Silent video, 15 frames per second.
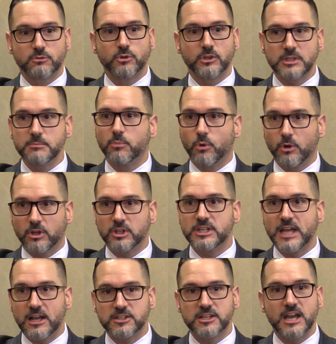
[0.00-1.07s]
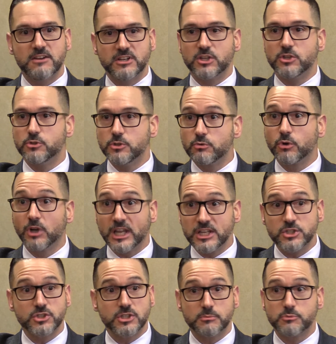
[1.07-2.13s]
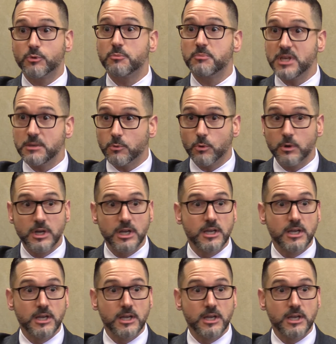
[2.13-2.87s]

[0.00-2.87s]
really boils down to having good relationships with people.